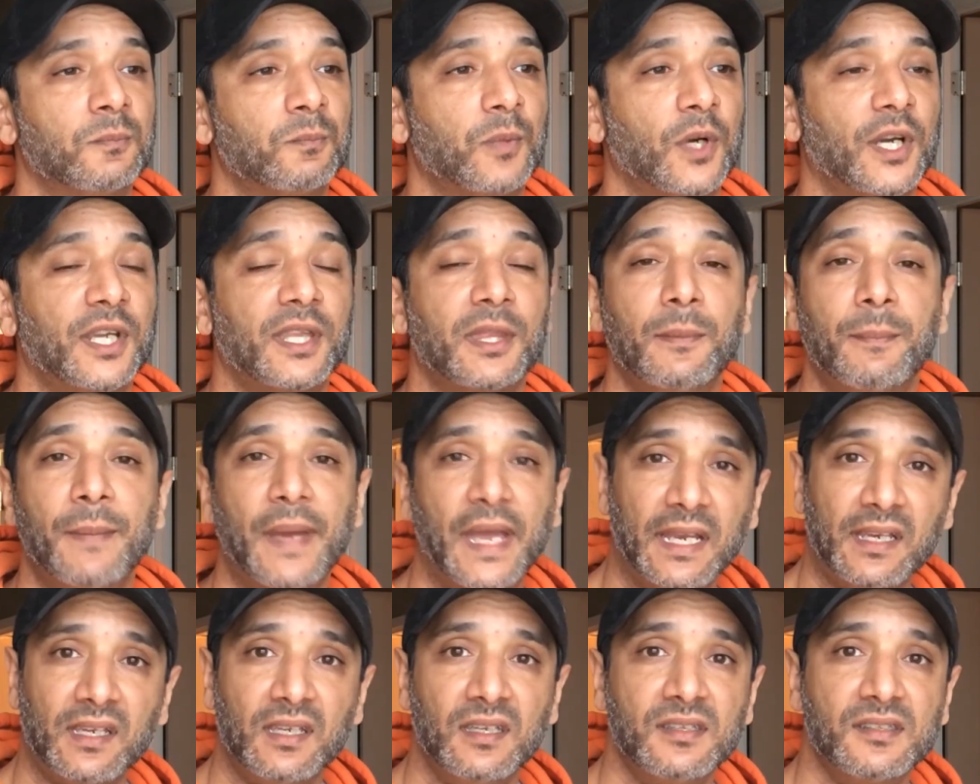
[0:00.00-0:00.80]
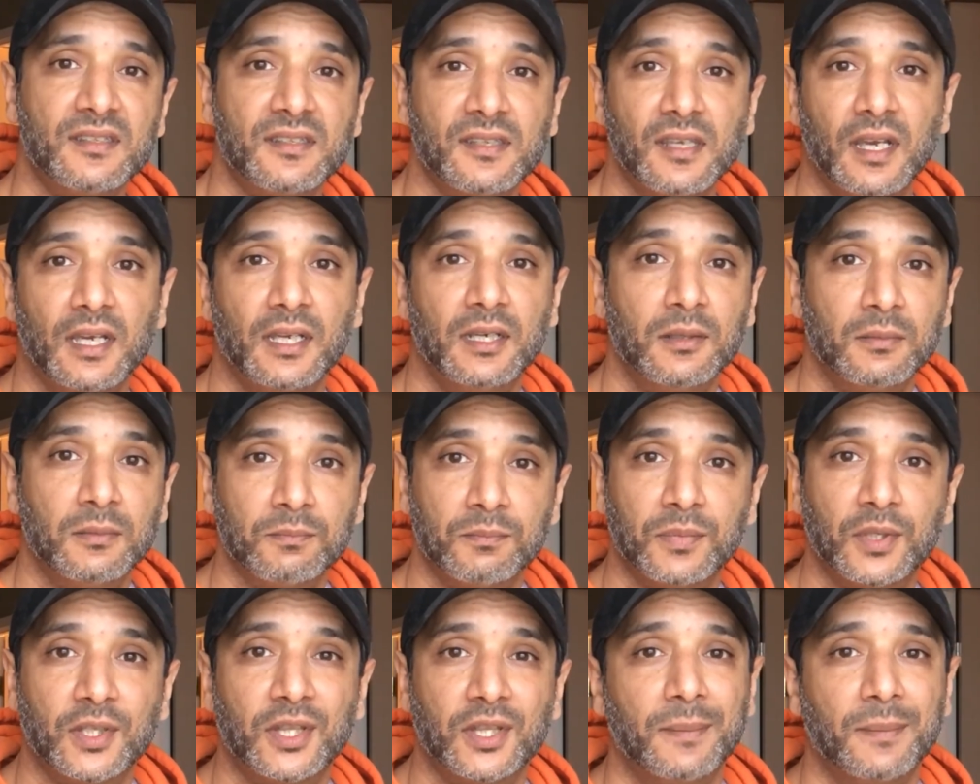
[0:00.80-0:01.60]
bring them back inside,
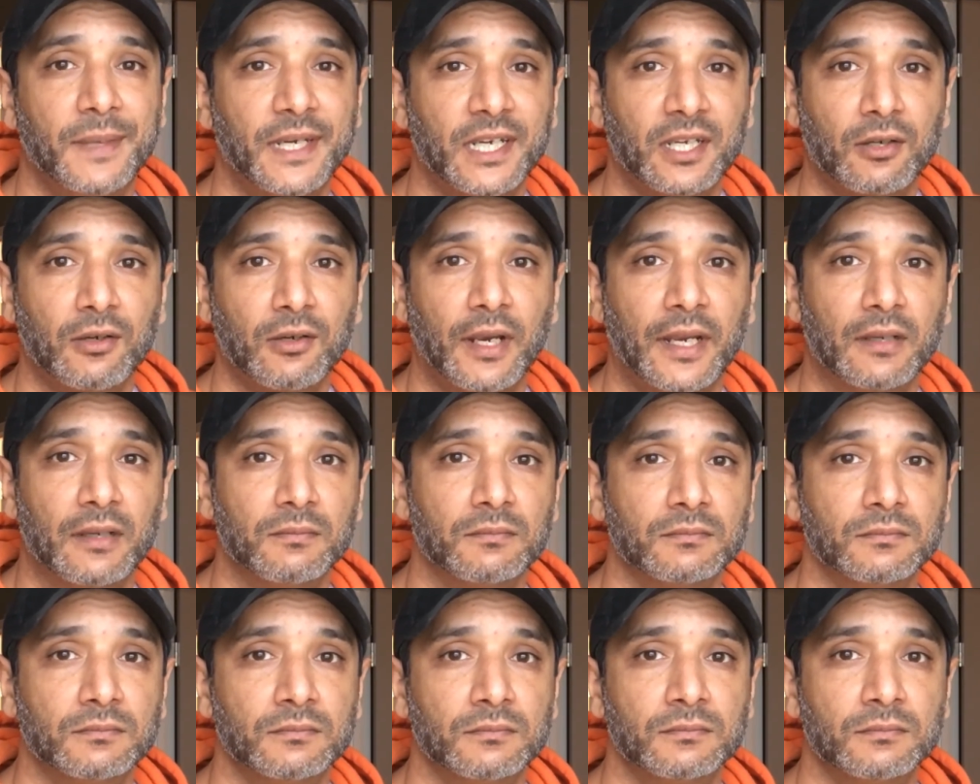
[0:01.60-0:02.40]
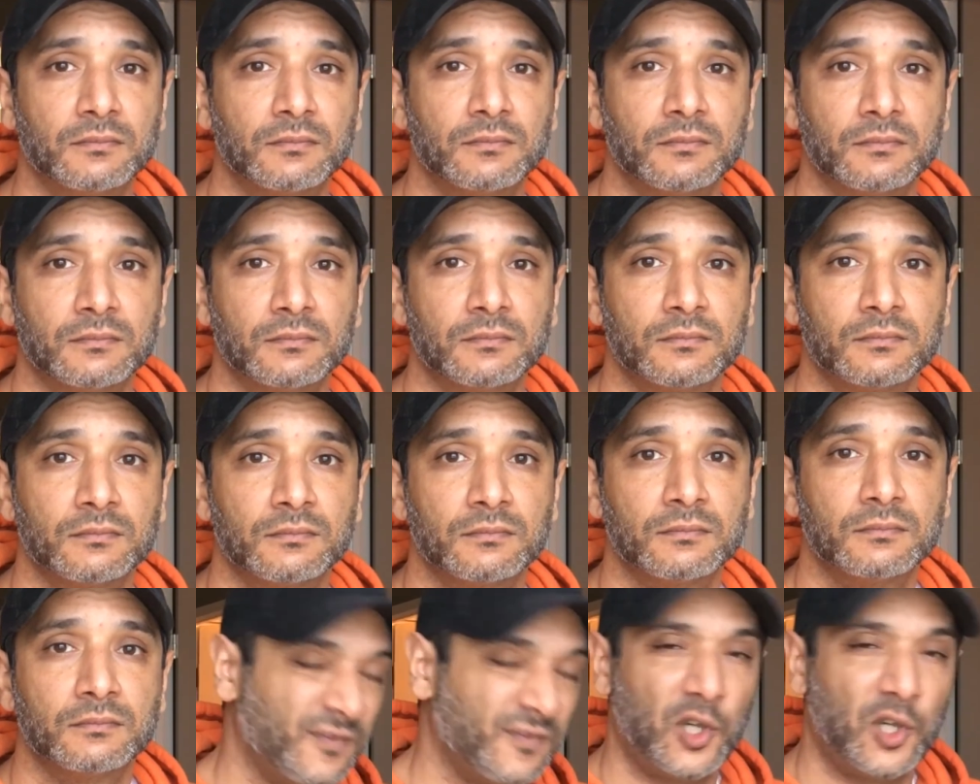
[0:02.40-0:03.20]
put them in a crate
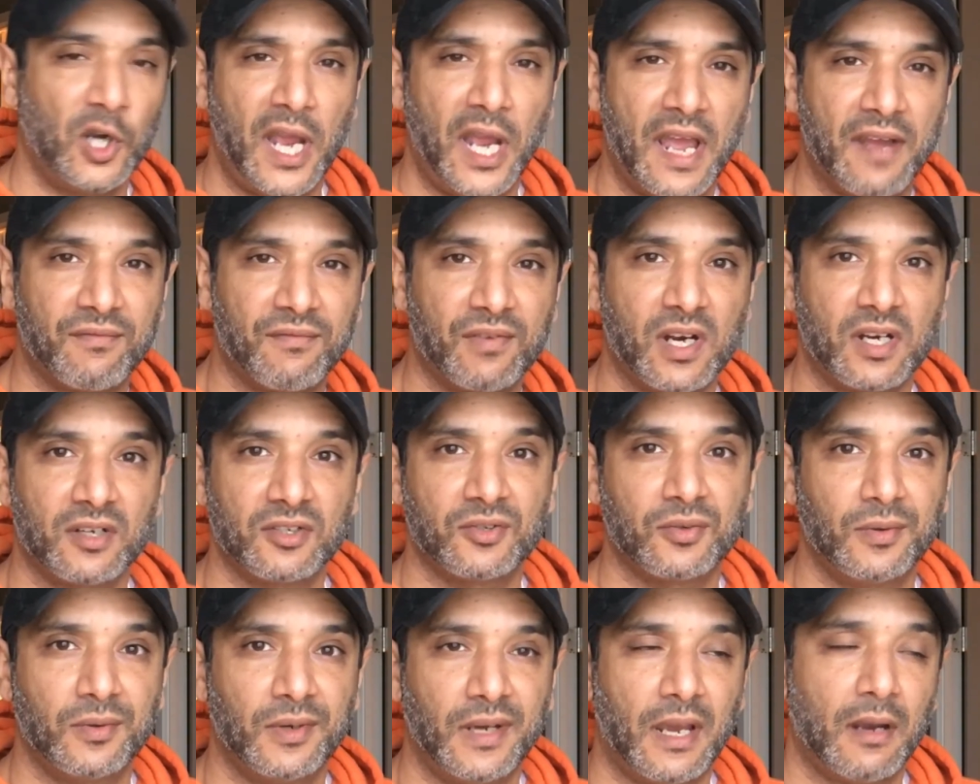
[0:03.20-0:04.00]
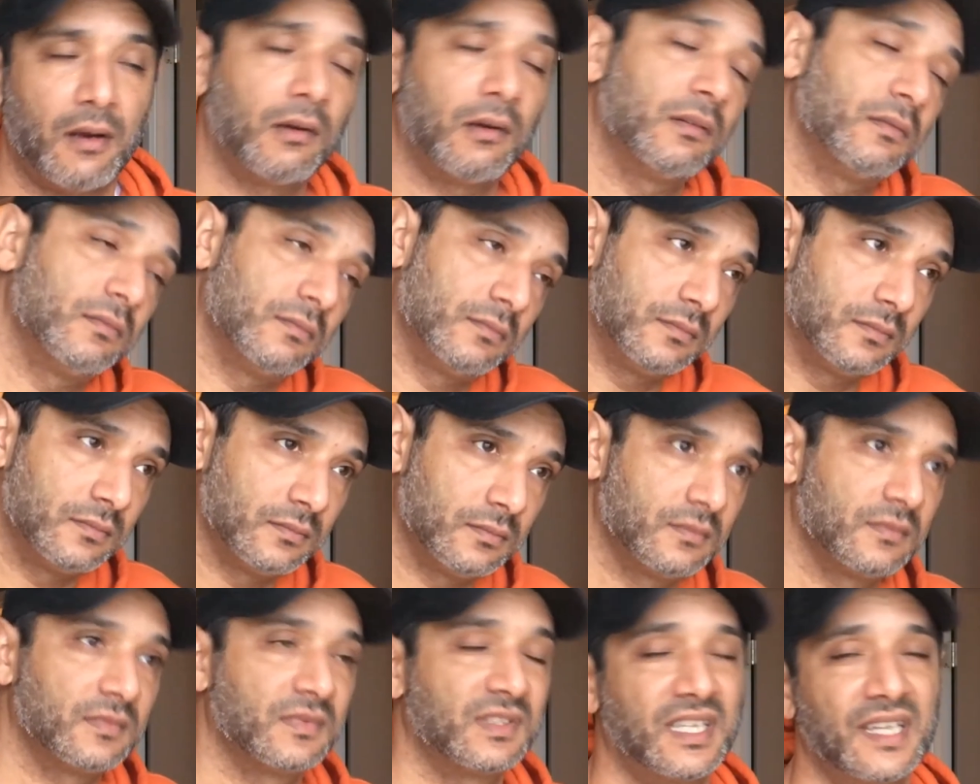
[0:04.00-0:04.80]
for a half hour to an hour,
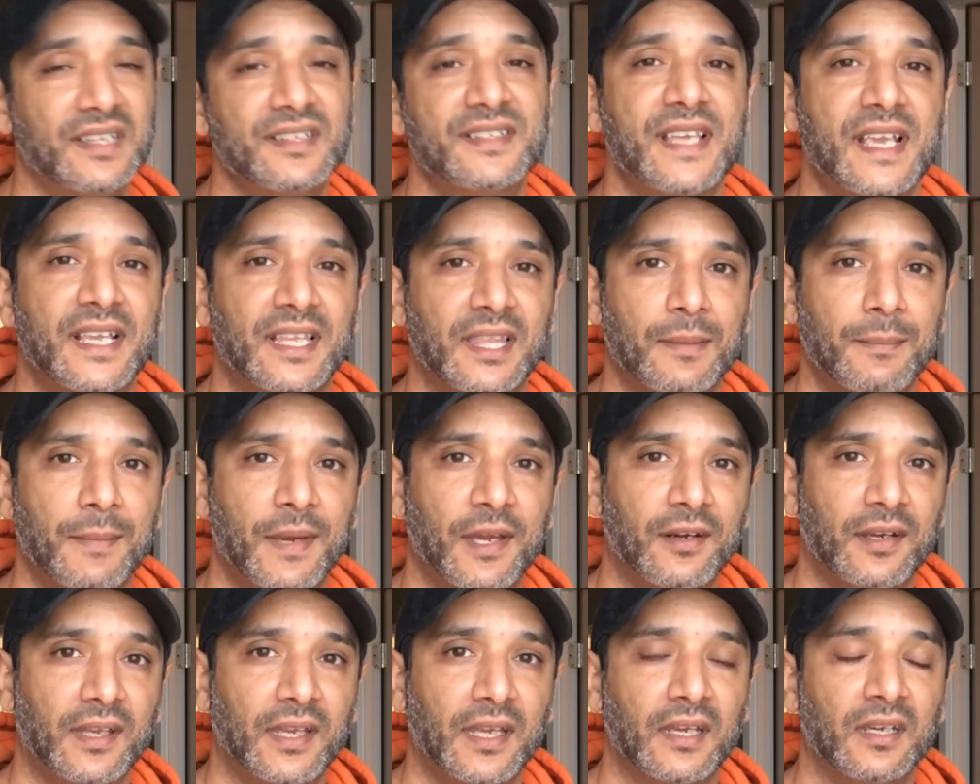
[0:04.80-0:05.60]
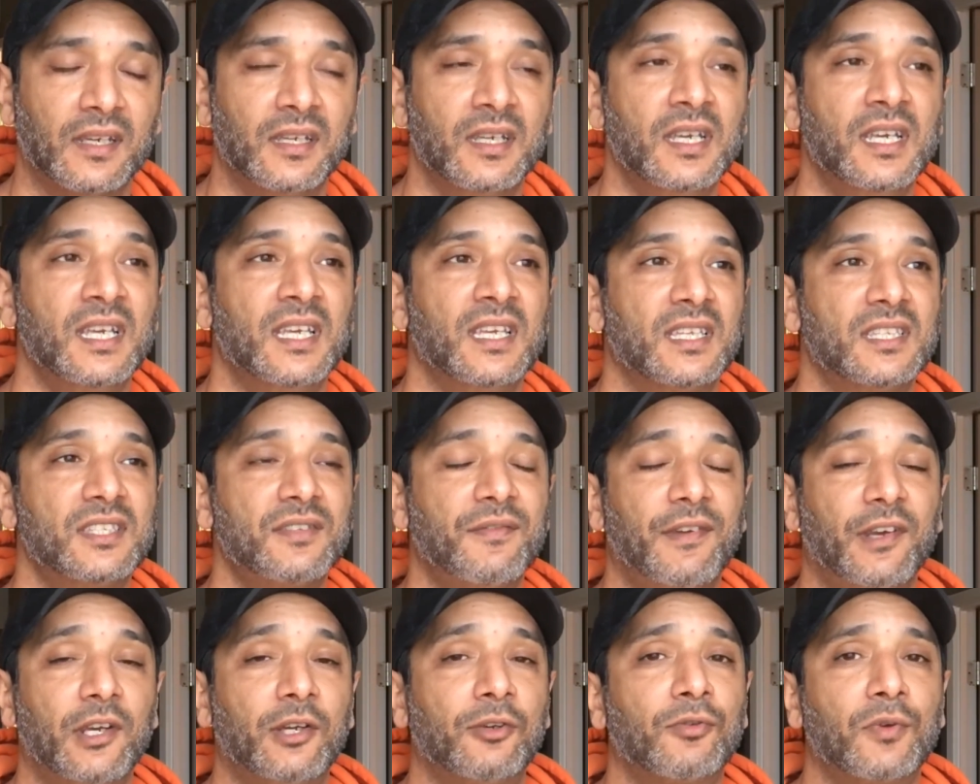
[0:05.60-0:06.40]
then take them out again. This
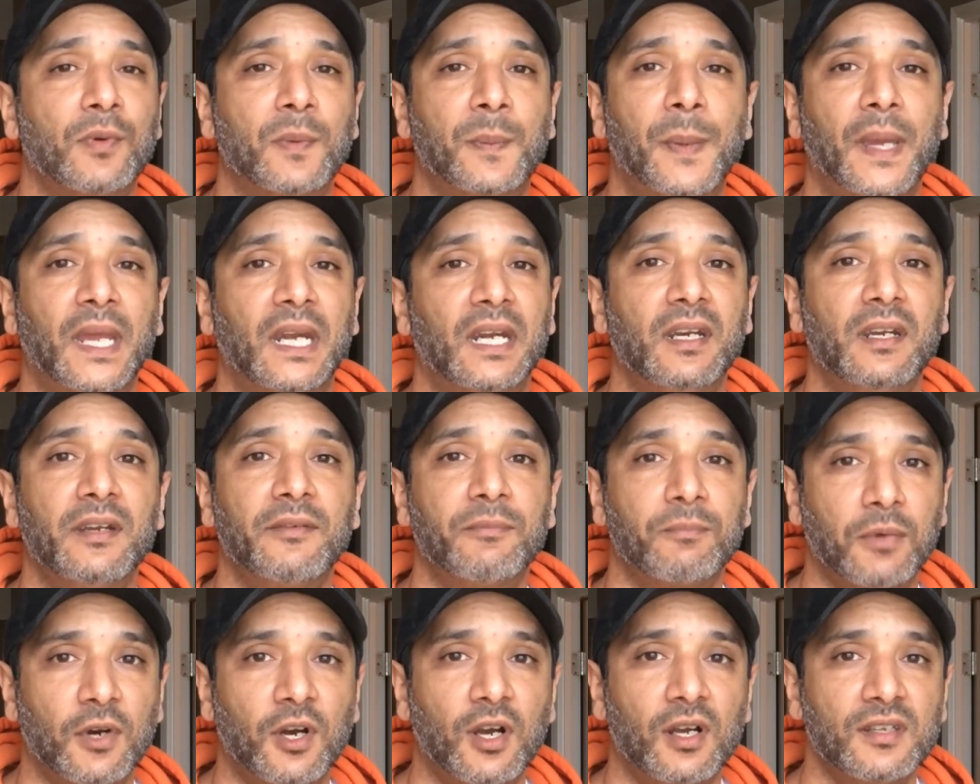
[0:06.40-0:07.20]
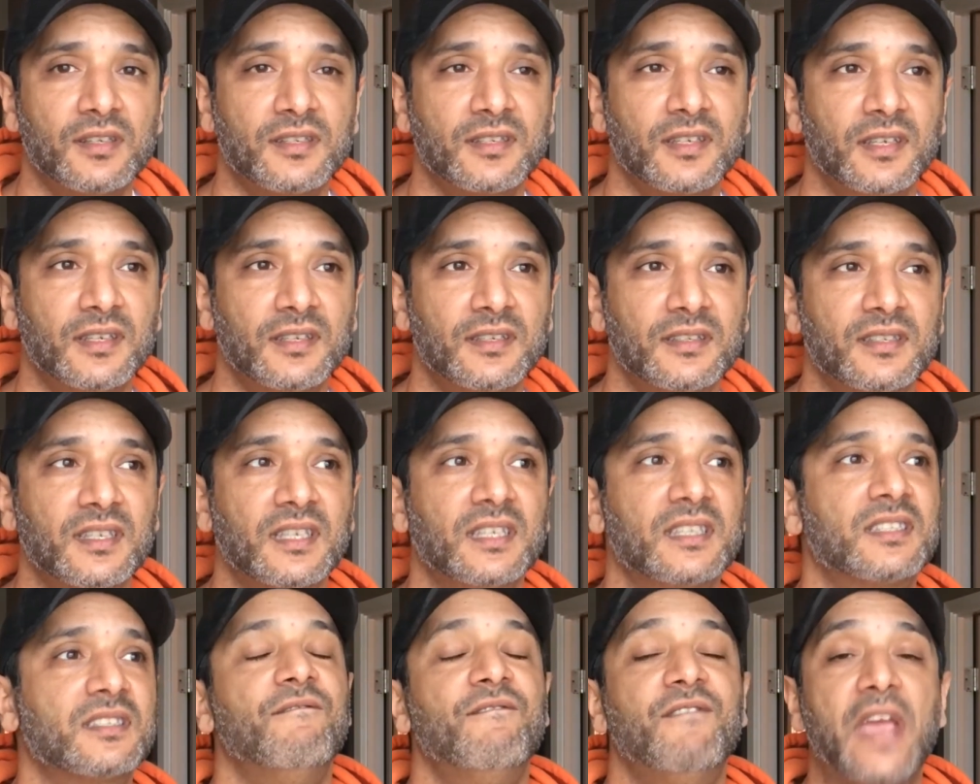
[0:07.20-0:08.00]
is a very repetitive process.
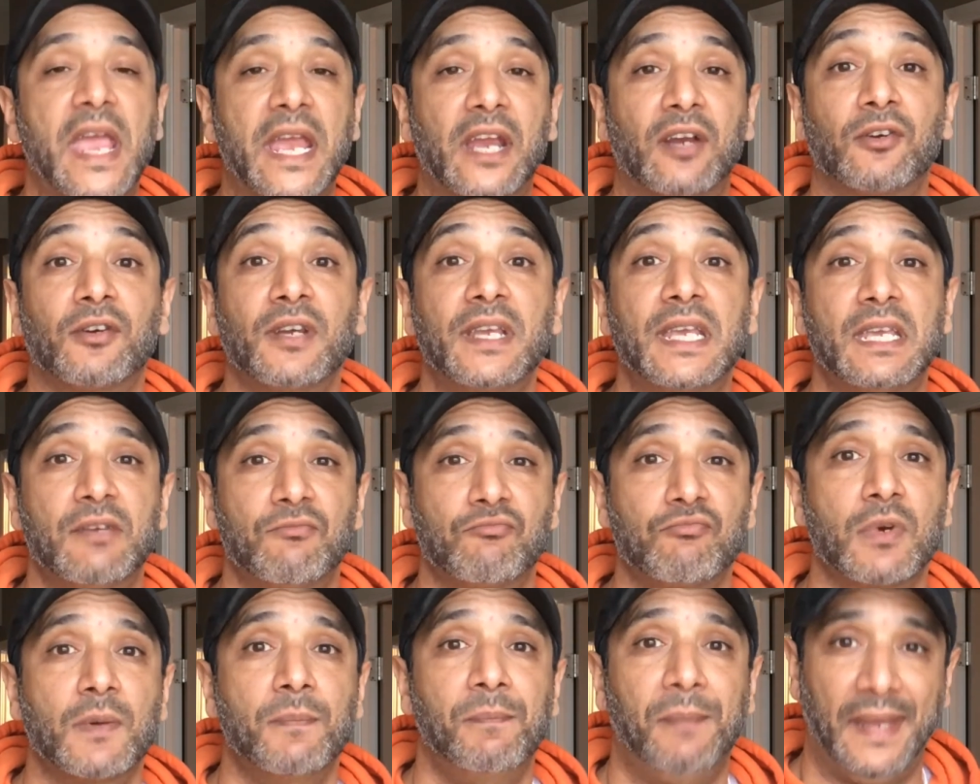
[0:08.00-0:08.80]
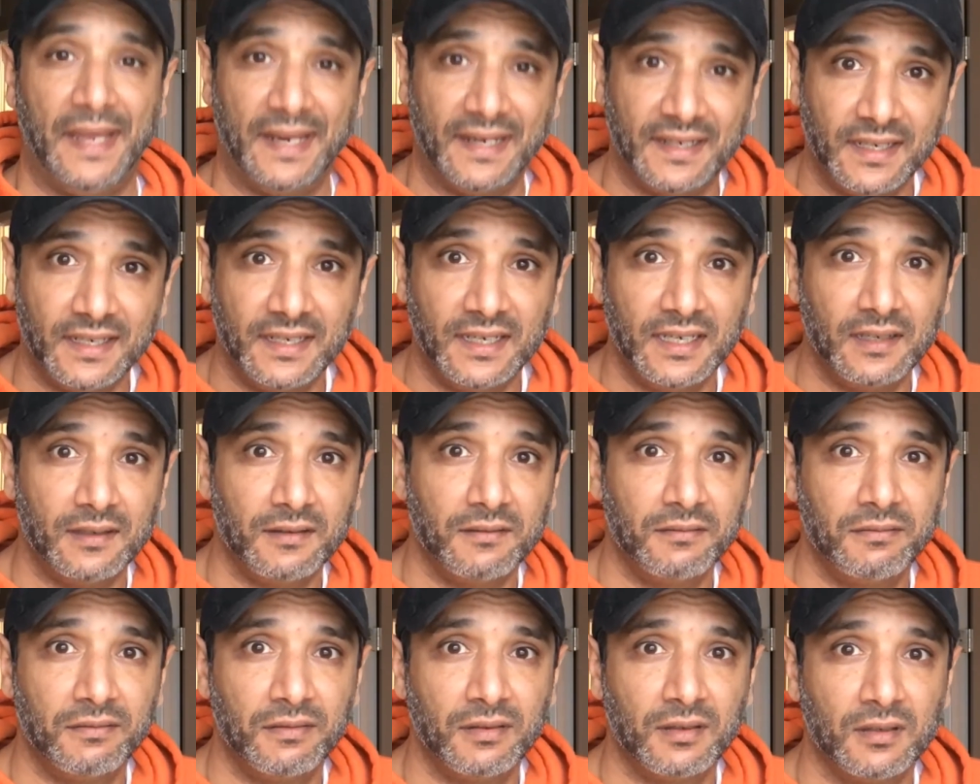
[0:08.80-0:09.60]
It's very
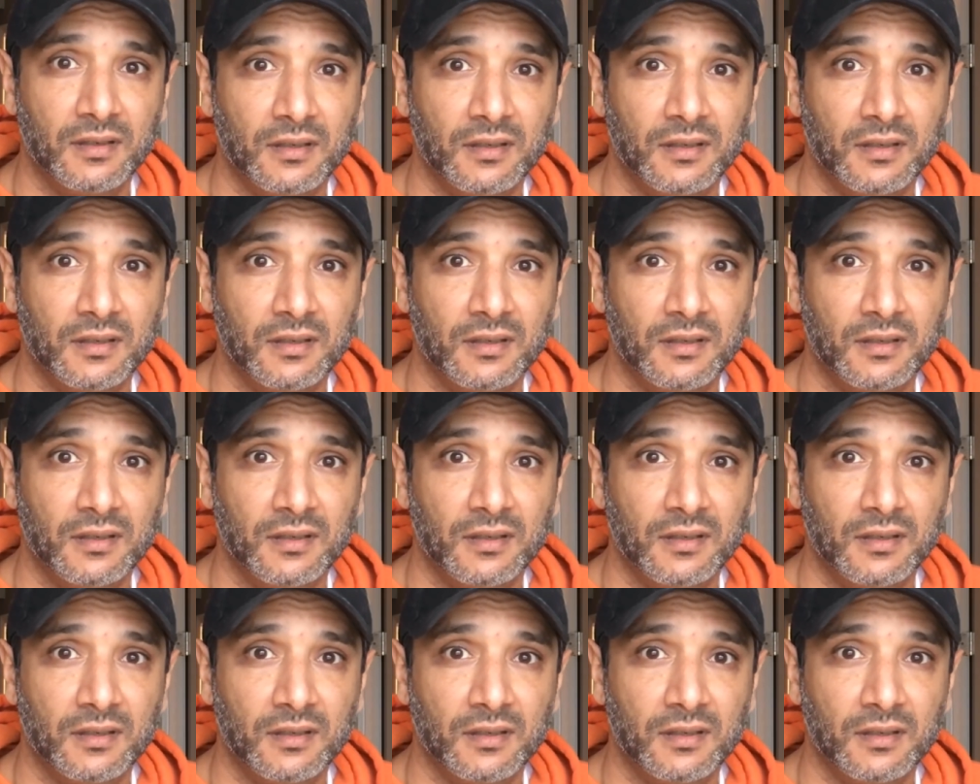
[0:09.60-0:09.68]
repetitive.